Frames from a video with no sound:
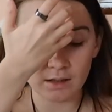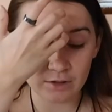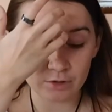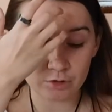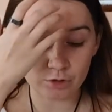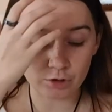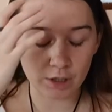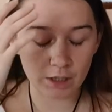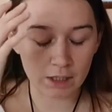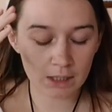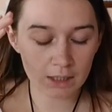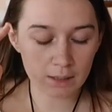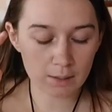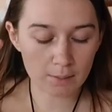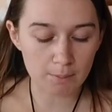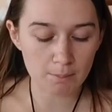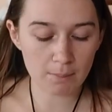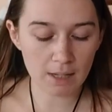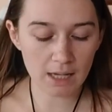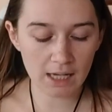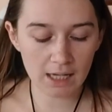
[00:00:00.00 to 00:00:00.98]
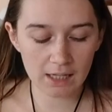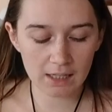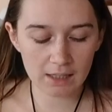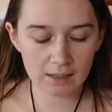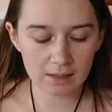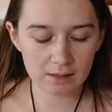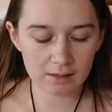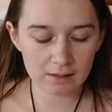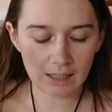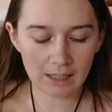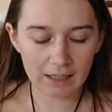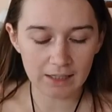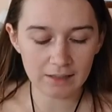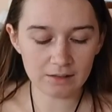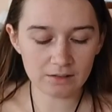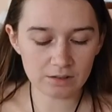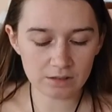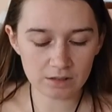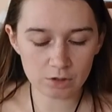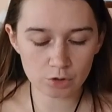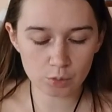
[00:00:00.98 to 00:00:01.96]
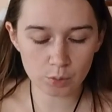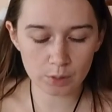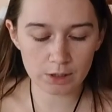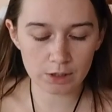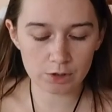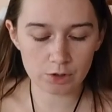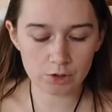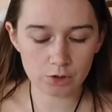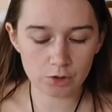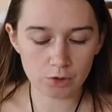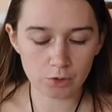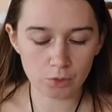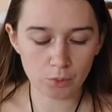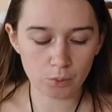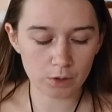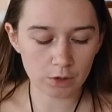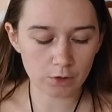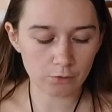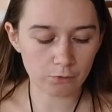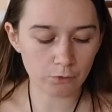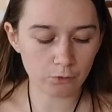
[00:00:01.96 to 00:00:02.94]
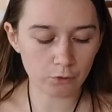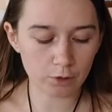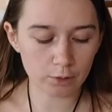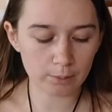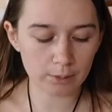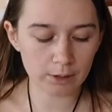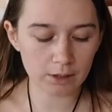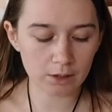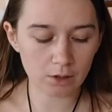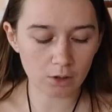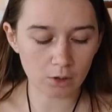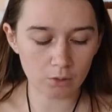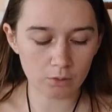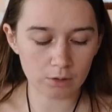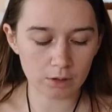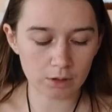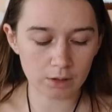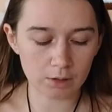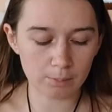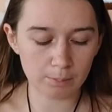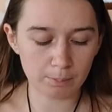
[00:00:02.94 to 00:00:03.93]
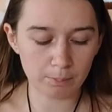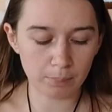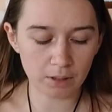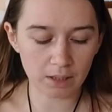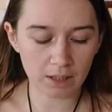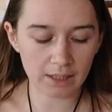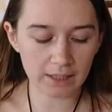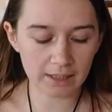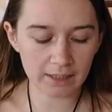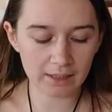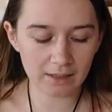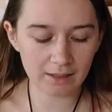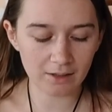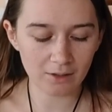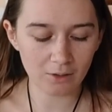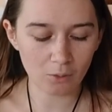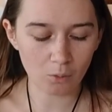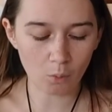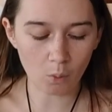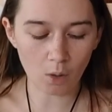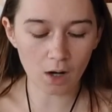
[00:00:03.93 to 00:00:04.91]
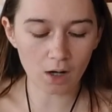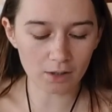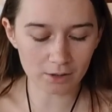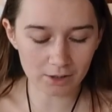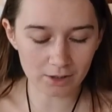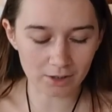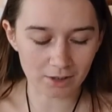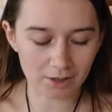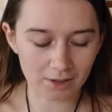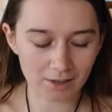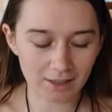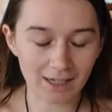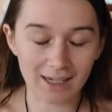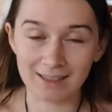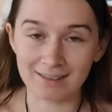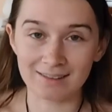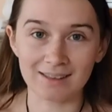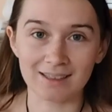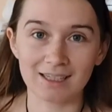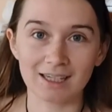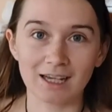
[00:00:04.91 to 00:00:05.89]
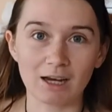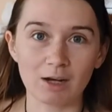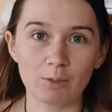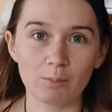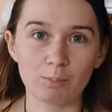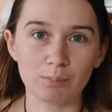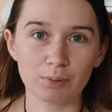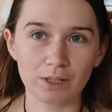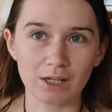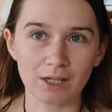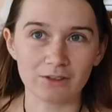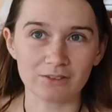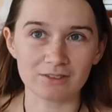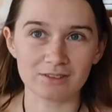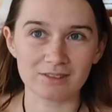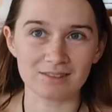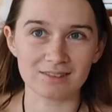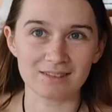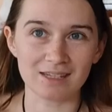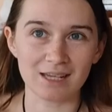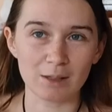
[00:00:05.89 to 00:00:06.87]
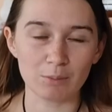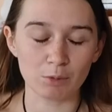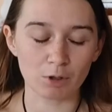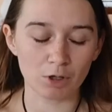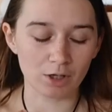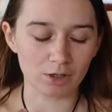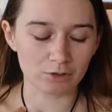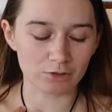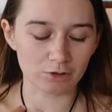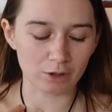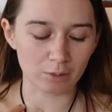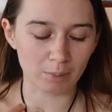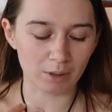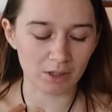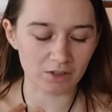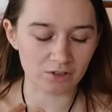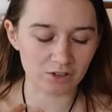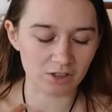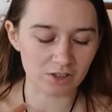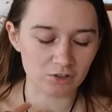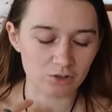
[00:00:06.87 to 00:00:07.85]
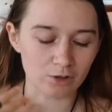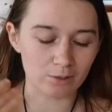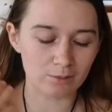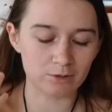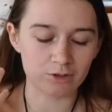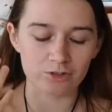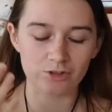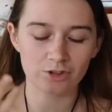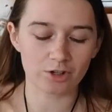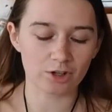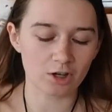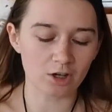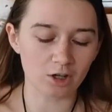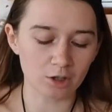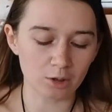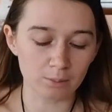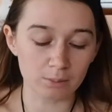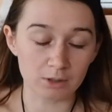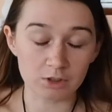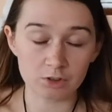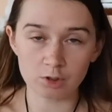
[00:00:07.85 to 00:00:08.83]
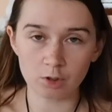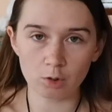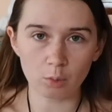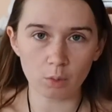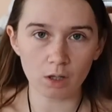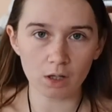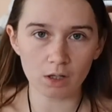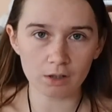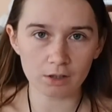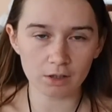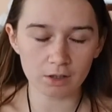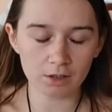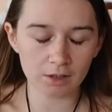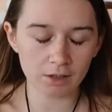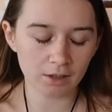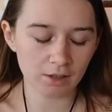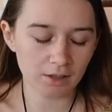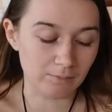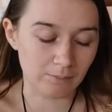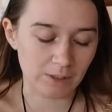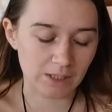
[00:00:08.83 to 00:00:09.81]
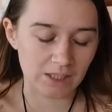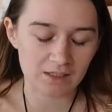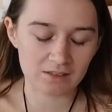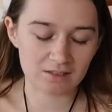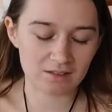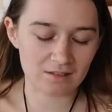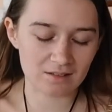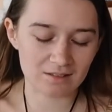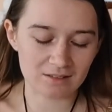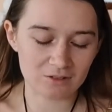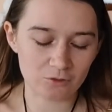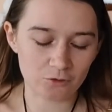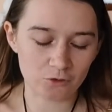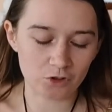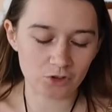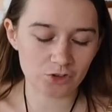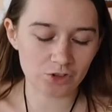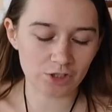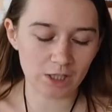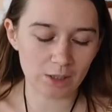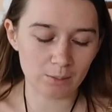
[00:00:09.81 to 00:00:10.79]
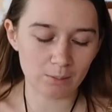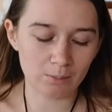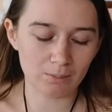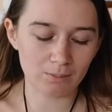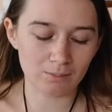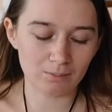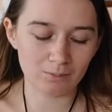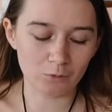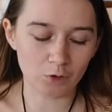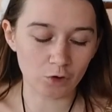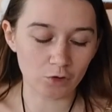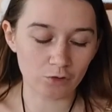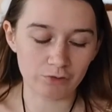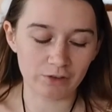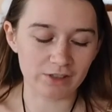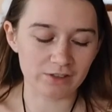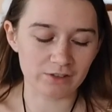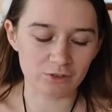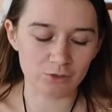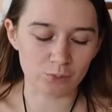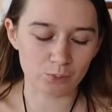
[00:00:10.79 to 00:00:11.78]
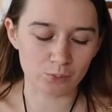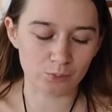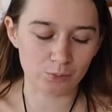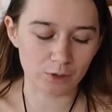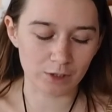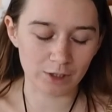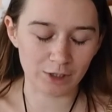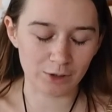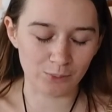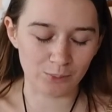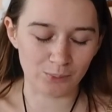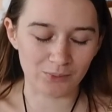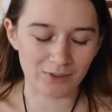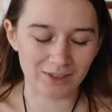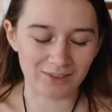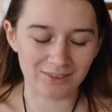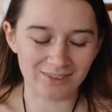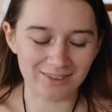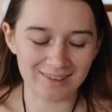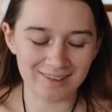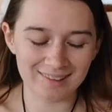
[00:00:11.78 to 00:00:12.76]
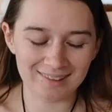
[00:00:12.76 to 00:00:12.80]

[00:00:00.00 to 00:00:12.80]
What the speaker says: During May 1822, when the former owner Plague Walker, I think I pronounced his name wrong, so I apologize. So I'm just going to call him Mr. Walker because his first name, no offense, is really weird,